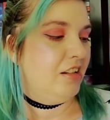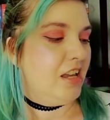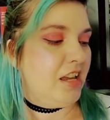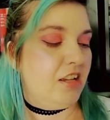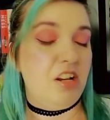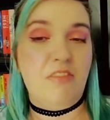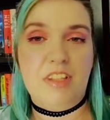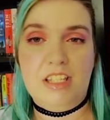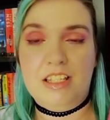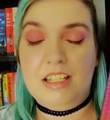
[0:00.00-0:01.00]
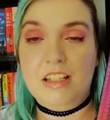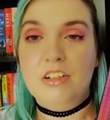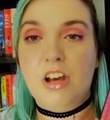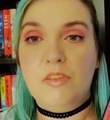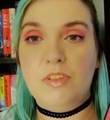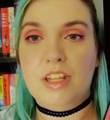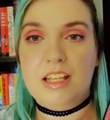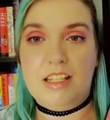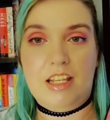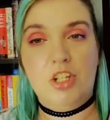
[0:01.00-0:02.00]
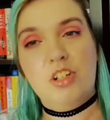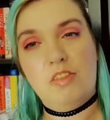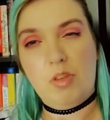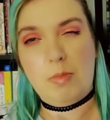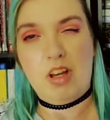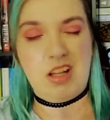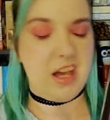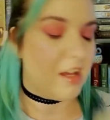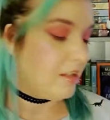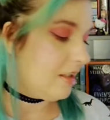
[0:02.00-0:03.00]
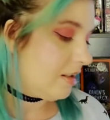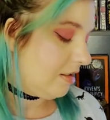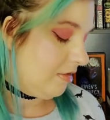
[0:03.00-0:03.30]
a novelization of the podcast,